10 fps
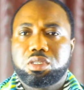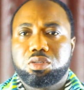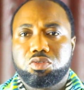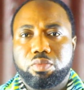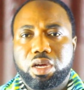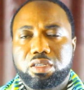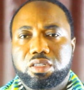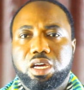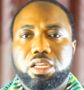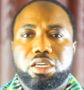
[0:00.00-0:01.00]

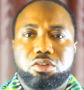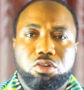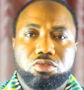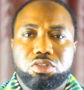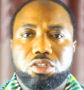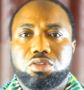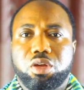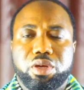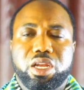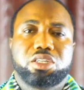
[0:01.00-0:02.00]
automatically it also leads to
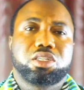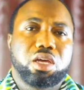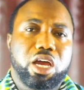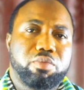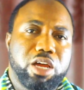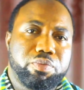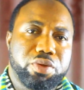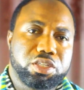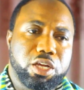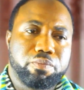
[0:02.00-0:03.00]
a reduction in high blood
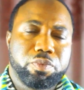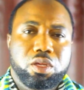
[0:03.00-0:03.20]
pressure.